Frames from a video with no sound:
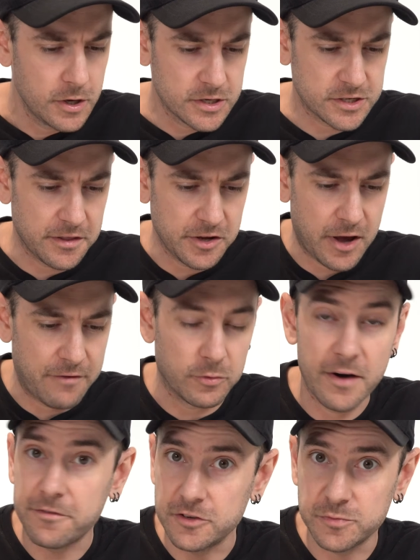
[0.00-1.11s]
so that you have a
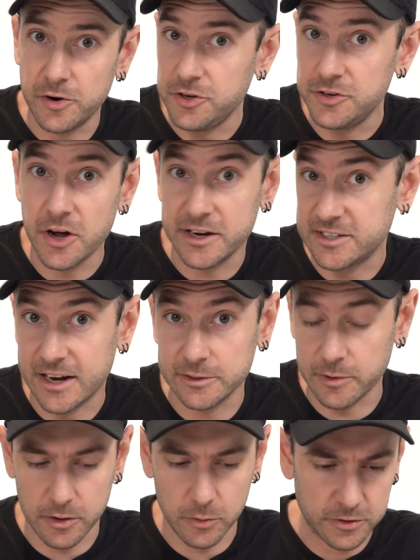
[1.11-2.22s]
reference point, you know exactly
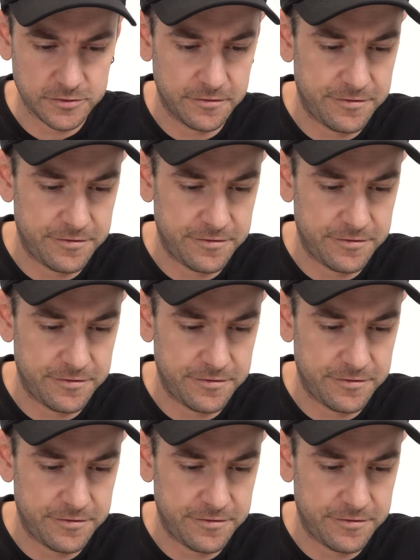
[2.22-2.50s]
where it was from